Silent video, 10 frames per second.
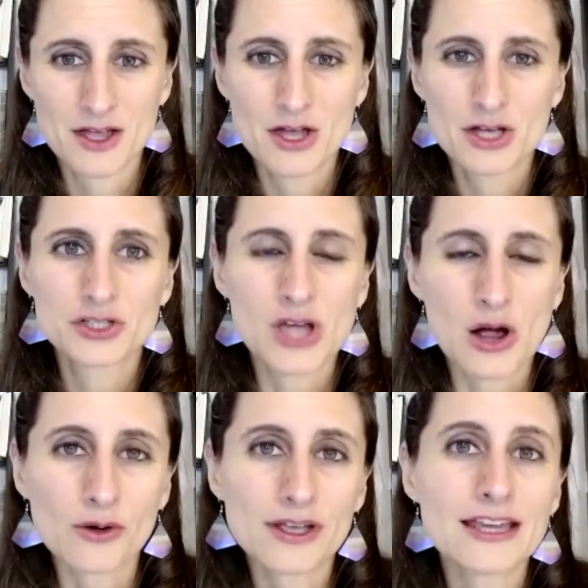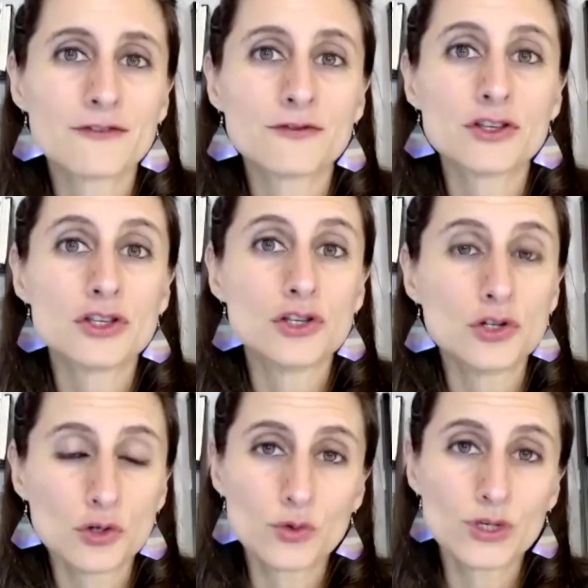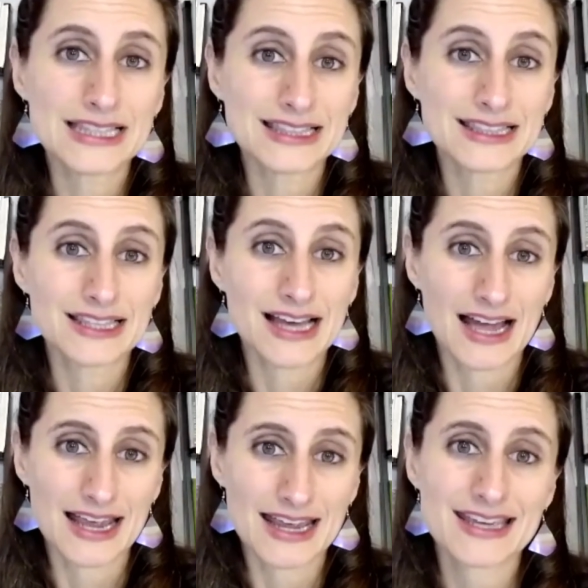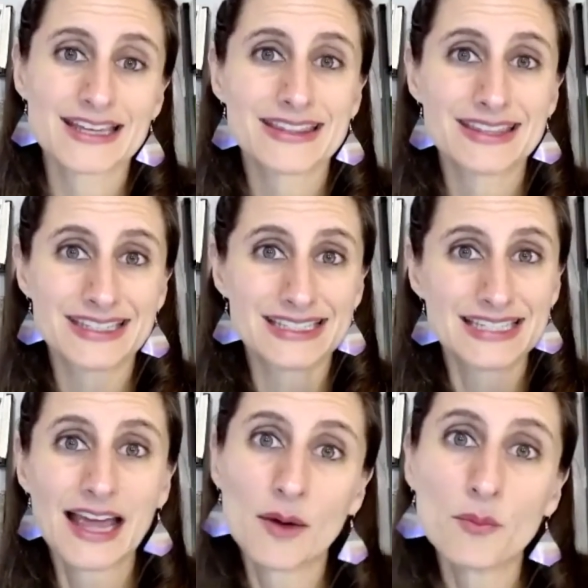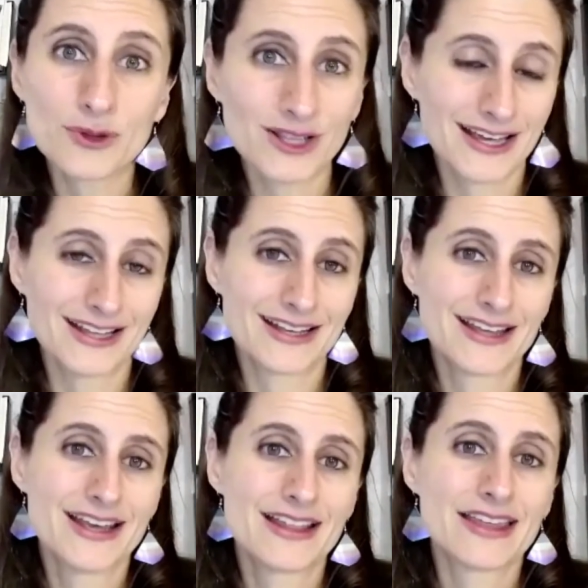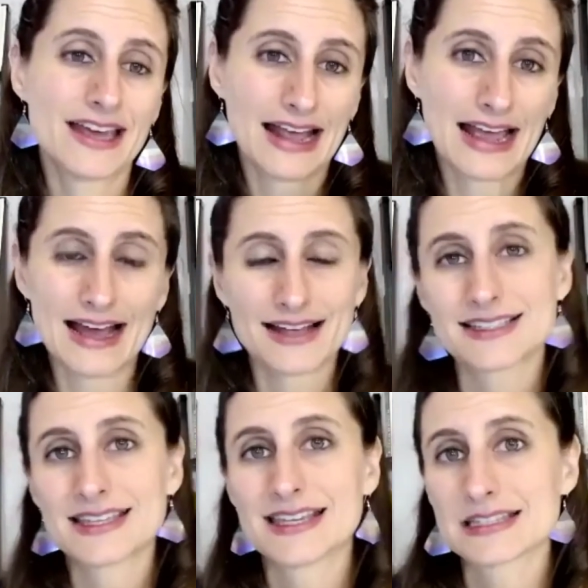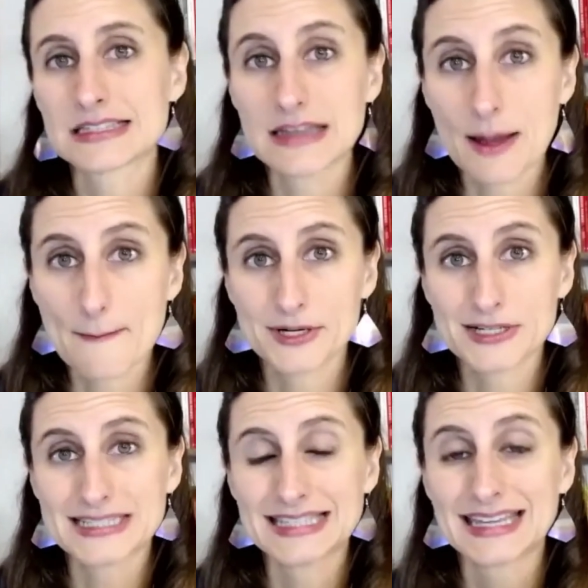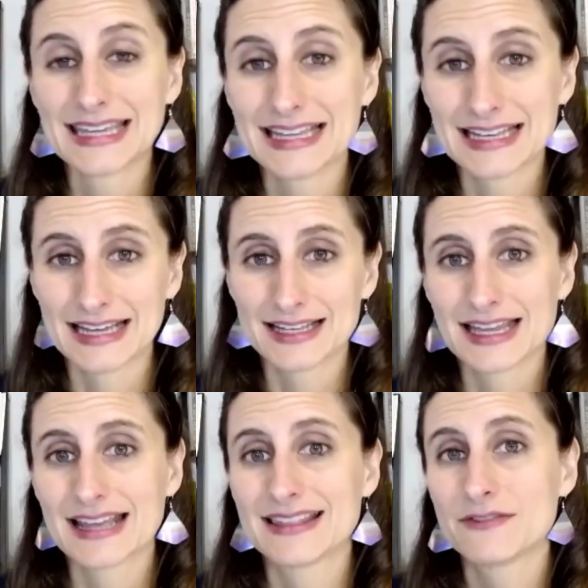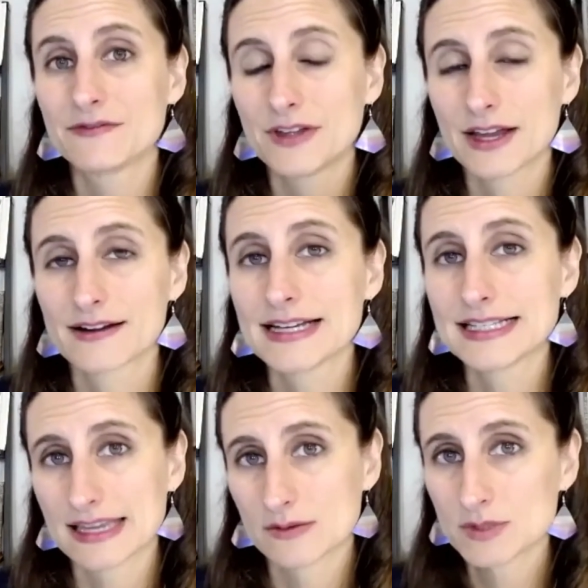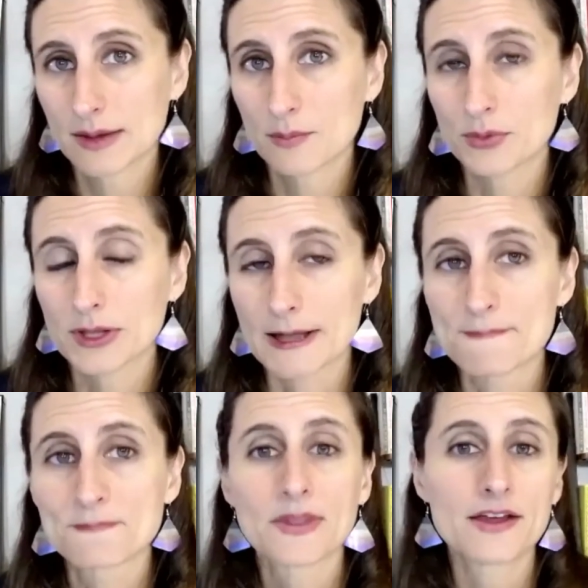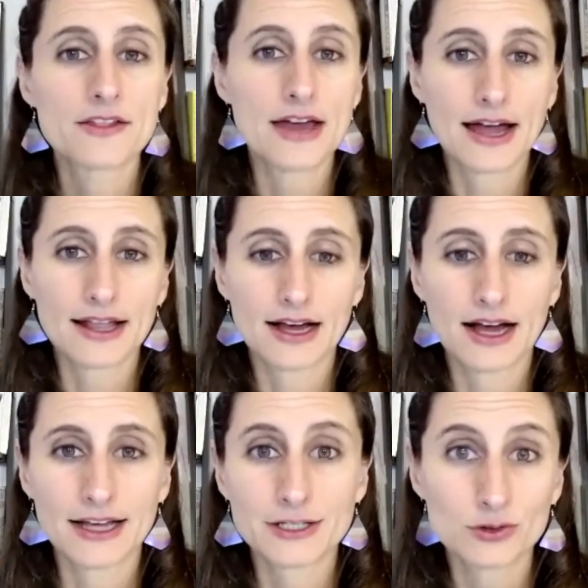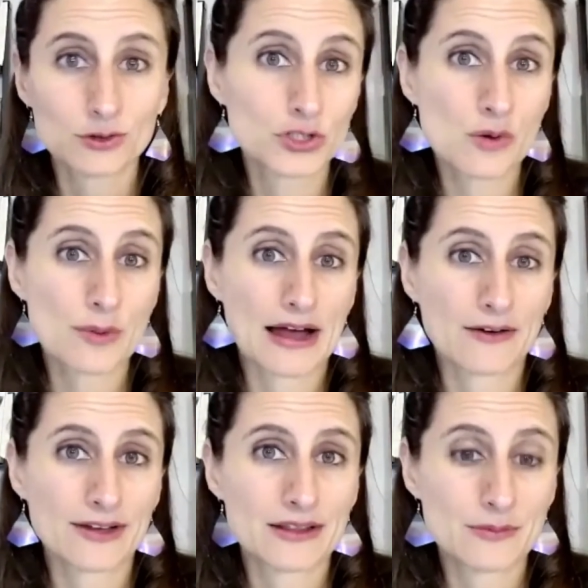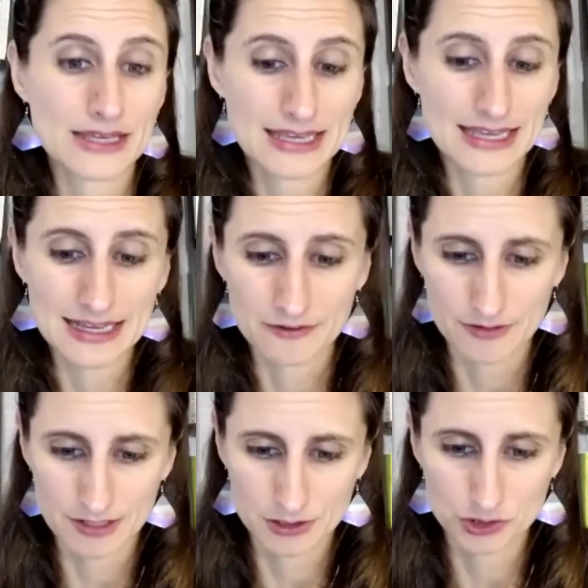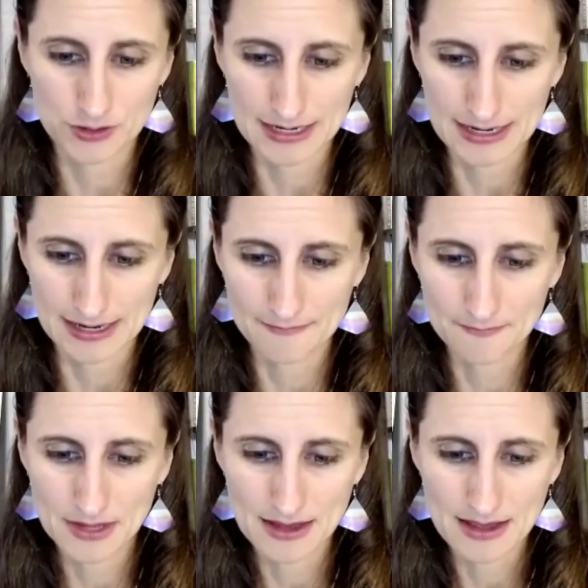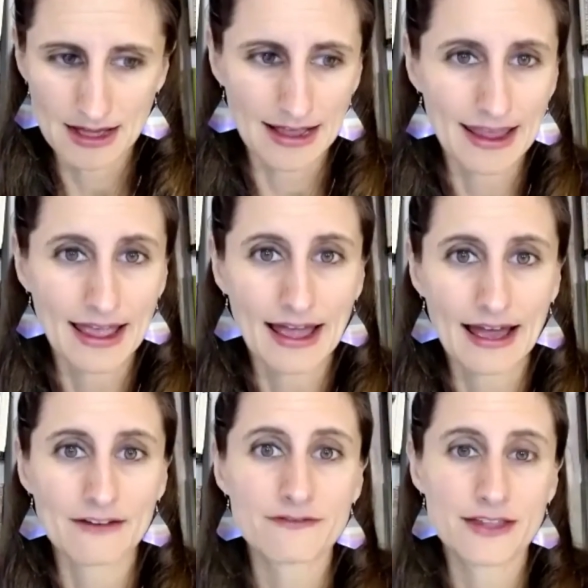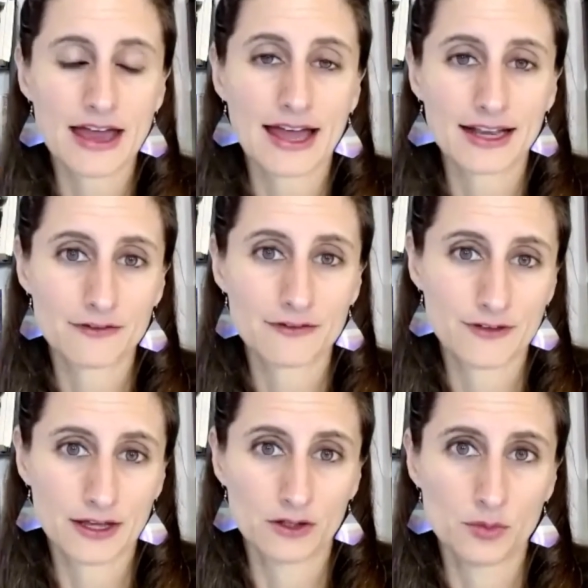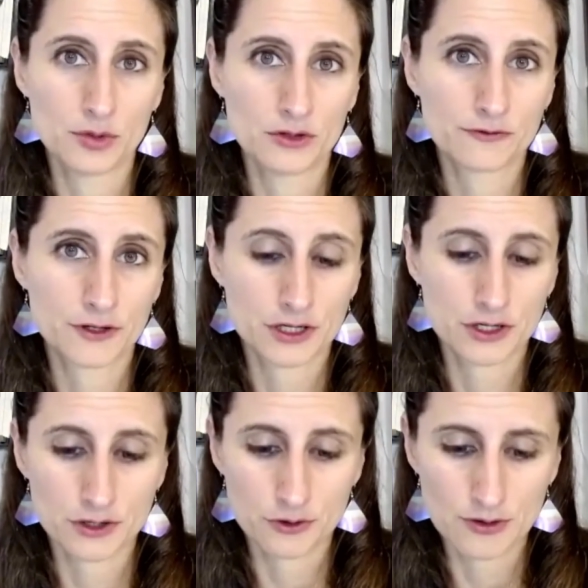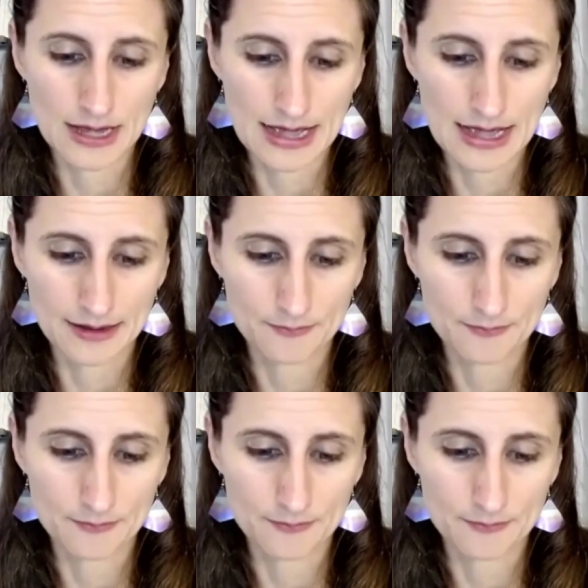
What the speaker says: So if you would like the template that has these numbers in it, and the very same template that I told you about in the beginning of this training, I have that available for you at